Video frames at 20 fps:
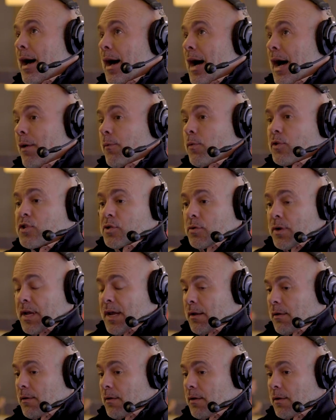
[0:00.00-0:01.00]
I would
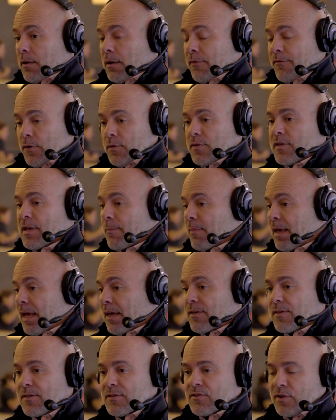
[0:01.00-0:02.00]
treat a first-time
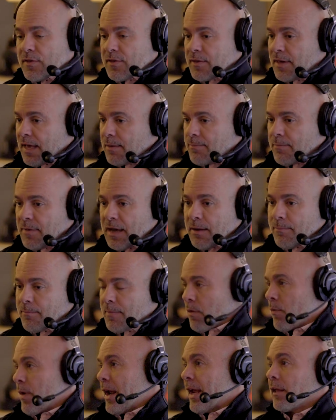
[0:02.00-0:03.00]
guest just like my,
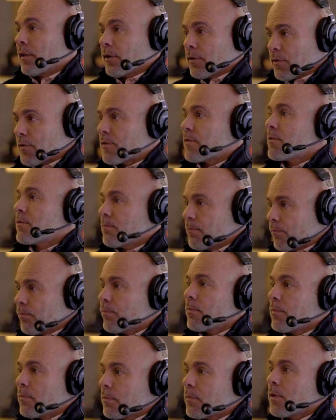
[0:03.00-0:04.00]
my regulars.
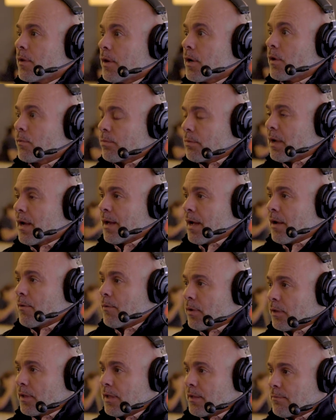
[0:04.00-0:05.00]
You know, I, I
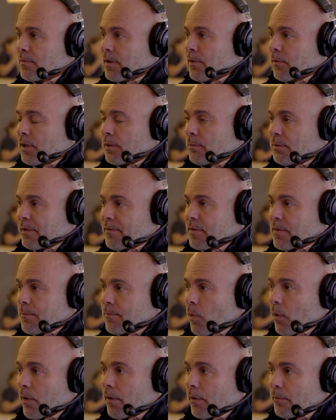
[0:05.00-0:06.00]
really, I really believe it's
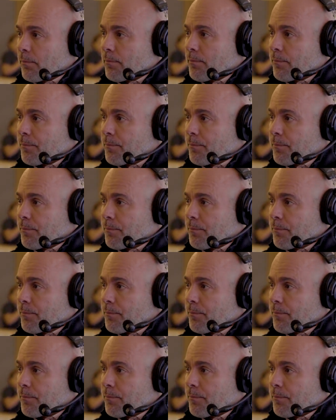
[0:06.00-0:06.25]
important.